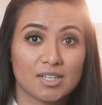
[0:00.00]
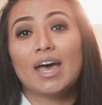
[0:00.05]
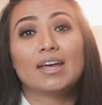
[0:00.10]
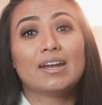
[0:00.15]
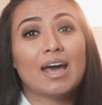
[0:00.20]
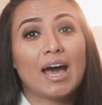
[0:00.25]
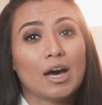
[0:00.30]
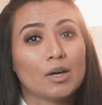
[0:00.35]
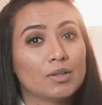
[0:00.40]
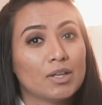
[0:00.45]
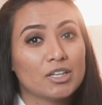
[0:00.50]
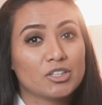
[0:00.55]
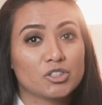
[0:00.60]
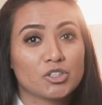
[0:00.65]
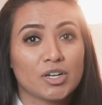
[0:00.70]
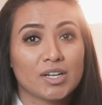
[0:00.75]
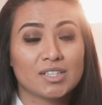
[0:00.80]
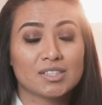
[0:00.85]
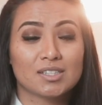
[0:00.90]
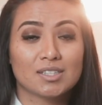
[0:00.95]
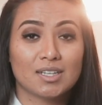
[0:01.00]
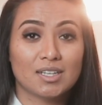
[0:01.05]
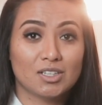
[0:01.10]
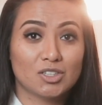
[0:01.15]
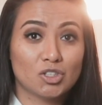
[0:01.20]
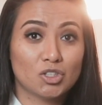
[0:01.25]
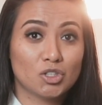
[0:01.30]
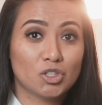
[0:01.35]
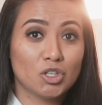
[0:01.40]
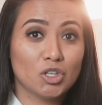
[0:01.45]
And how that
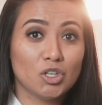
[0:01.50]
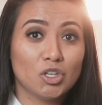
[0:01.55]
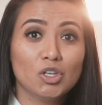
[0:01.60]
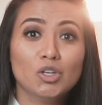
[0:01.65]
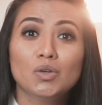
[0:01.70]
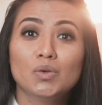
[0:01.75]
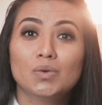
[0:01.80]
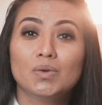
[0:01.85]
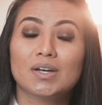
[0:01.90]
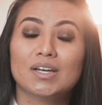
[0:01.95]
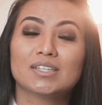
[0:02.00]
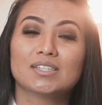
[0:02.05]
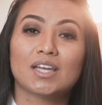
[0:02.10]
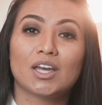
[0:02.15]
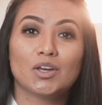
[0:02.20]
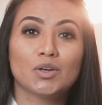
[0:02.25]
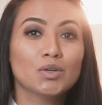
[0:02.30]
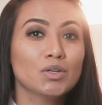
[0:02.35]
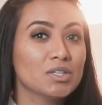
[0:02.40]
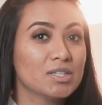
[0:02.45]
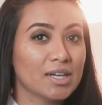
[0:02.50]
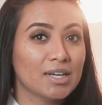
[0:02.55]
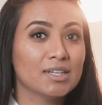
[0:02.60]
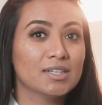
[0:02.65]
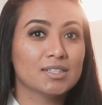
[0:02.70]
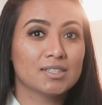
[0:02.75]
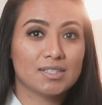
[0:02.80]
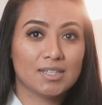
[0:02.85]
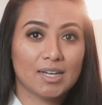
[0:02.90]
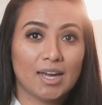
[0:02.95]
translates to you is that your
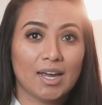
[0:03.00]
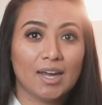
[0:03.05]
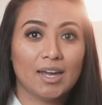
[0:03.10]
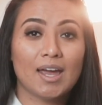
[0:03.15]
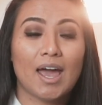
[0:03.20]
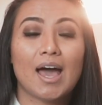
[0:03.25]
day-to-day